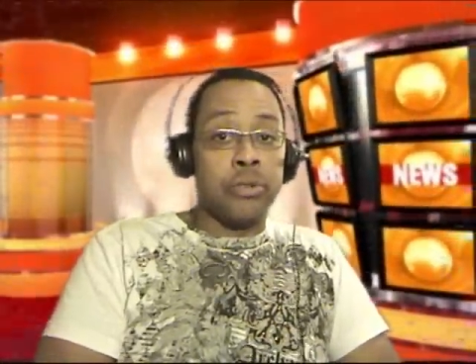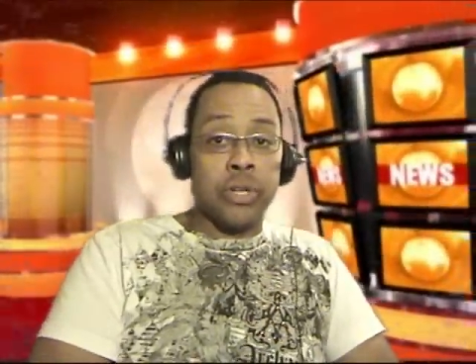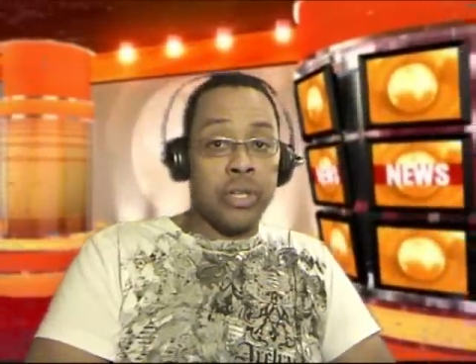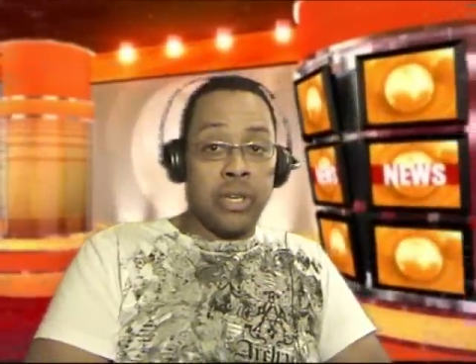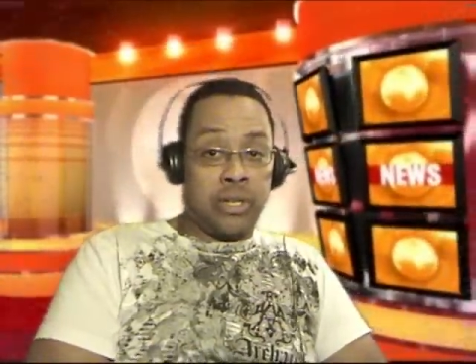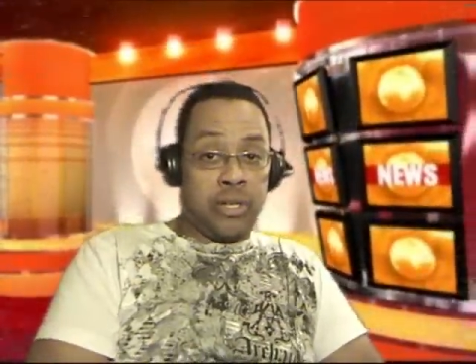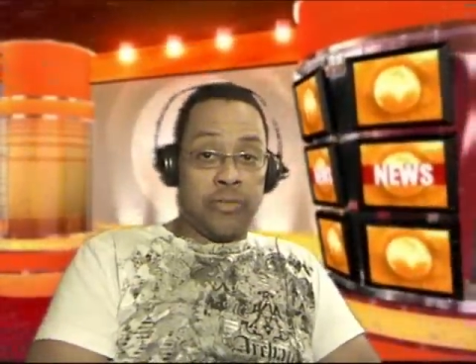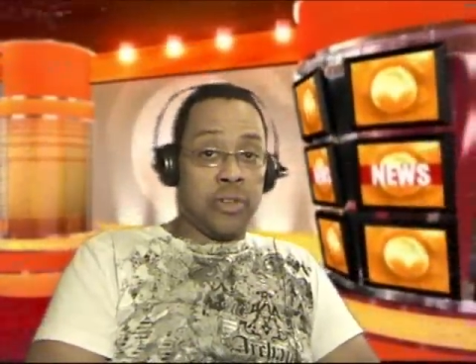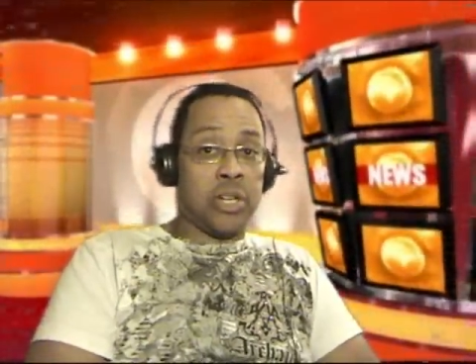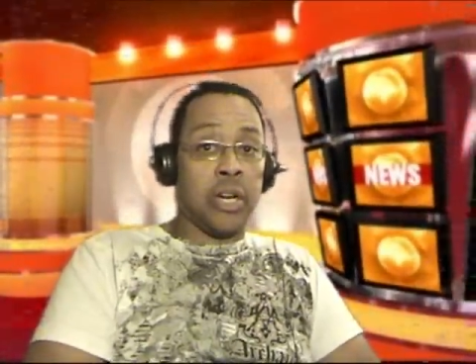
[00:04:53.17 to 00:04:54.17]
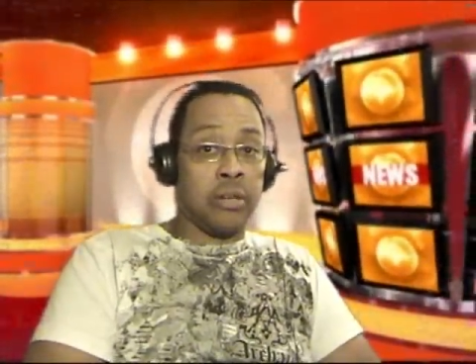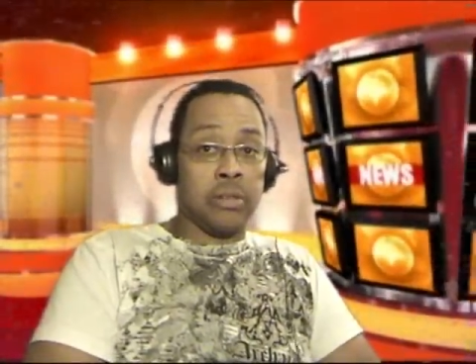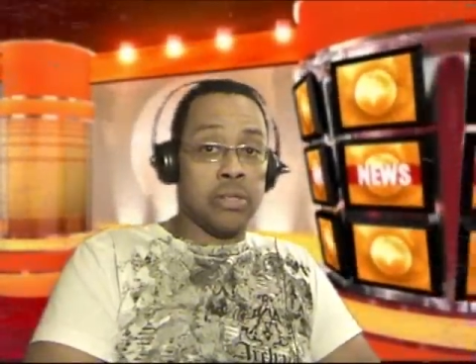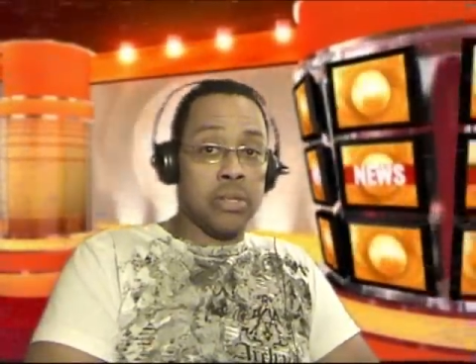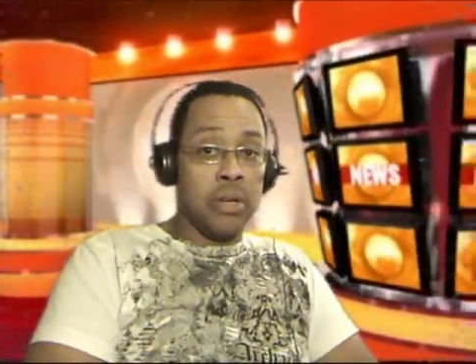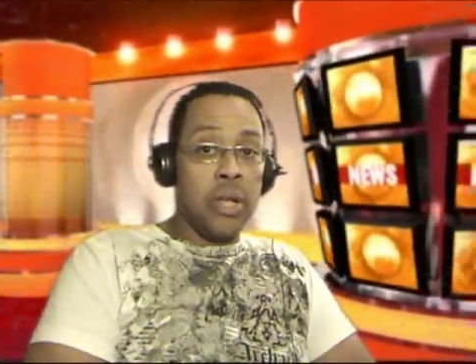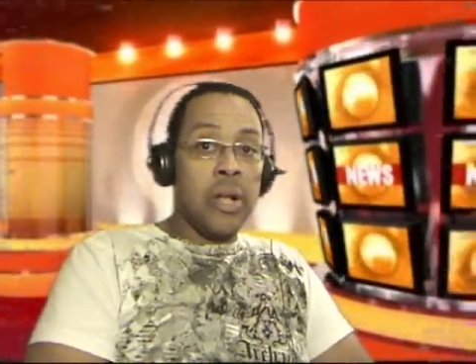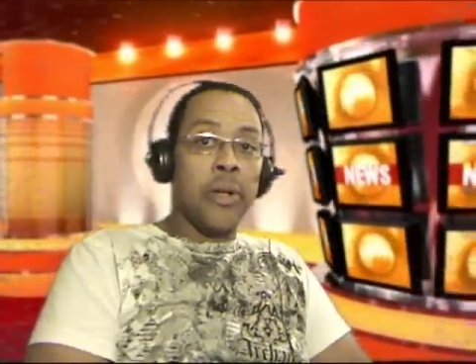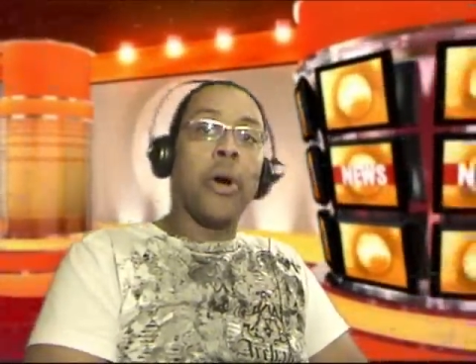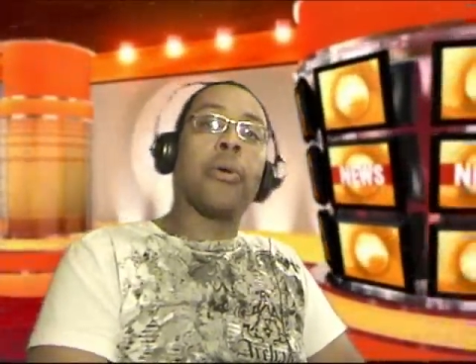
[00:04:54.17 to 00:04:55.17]
You couldn't get different colors.
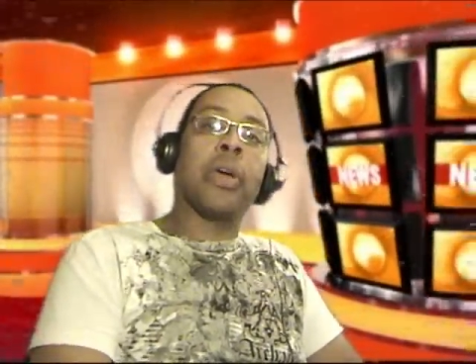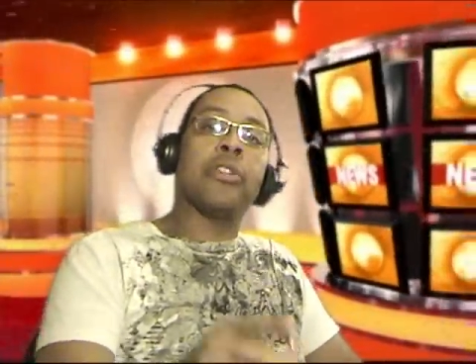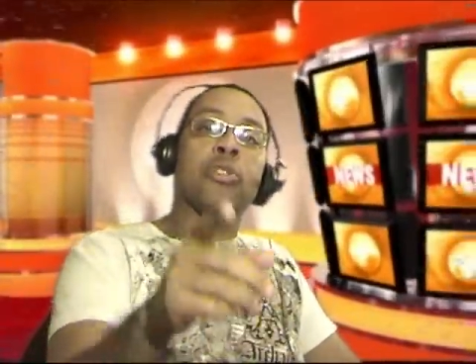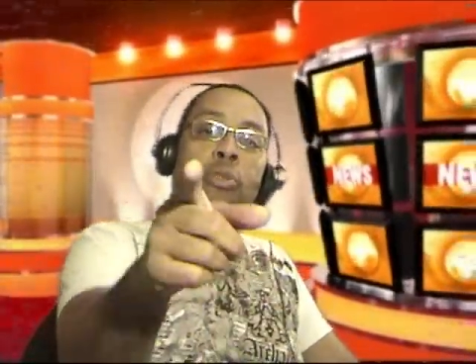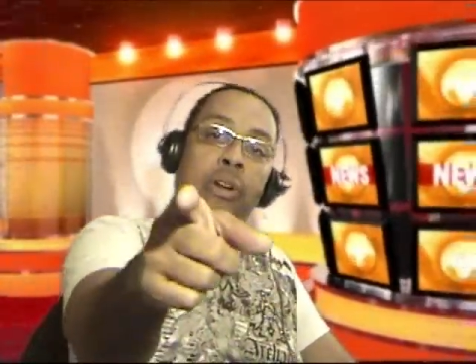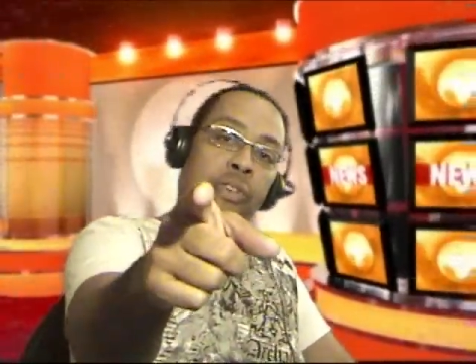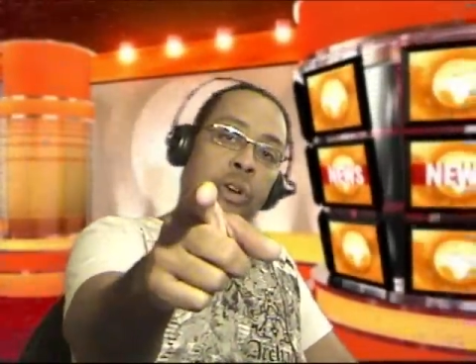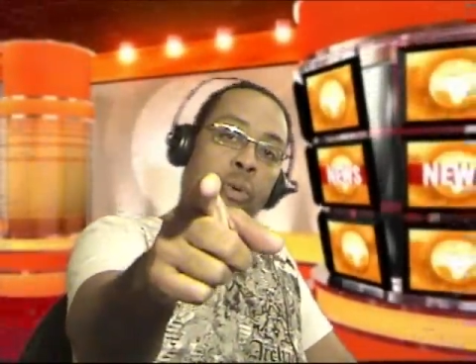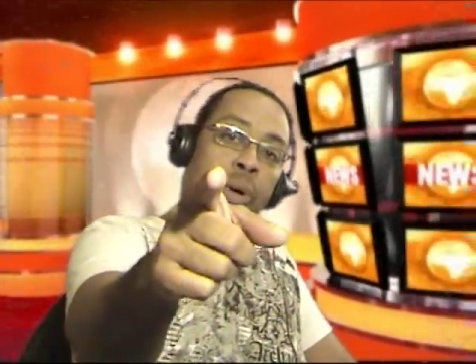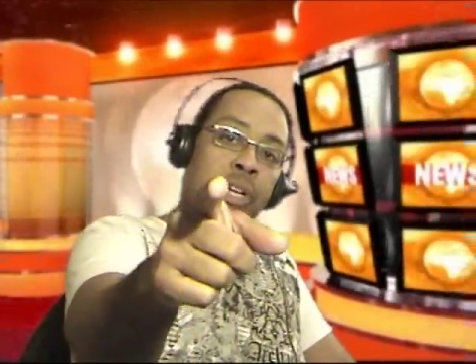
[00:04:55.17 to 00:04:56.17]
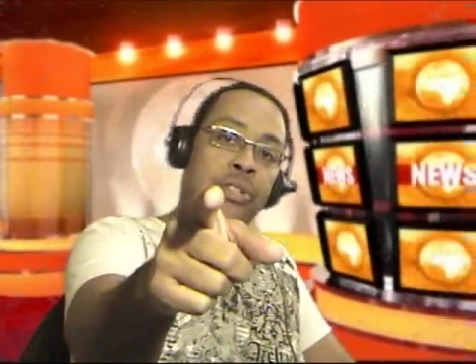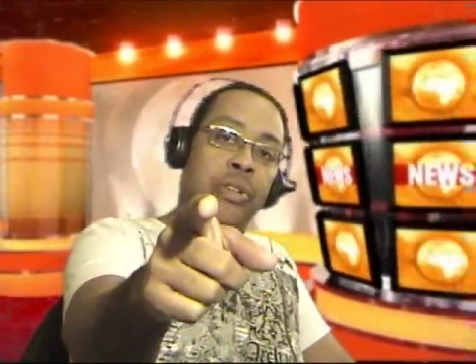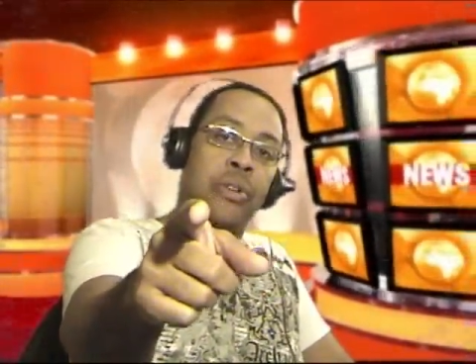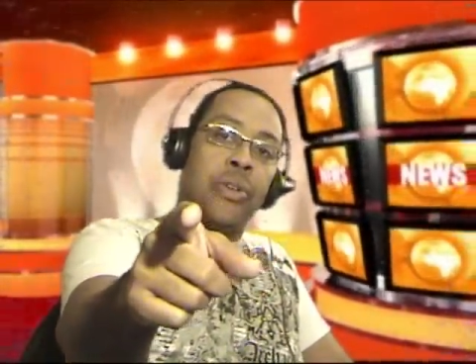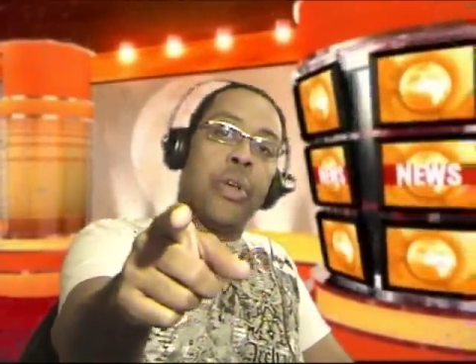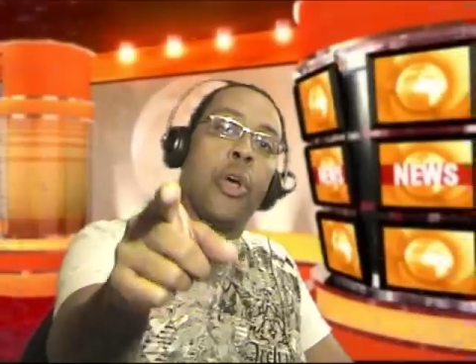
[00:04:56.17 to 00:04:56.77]
Okay, trivia question.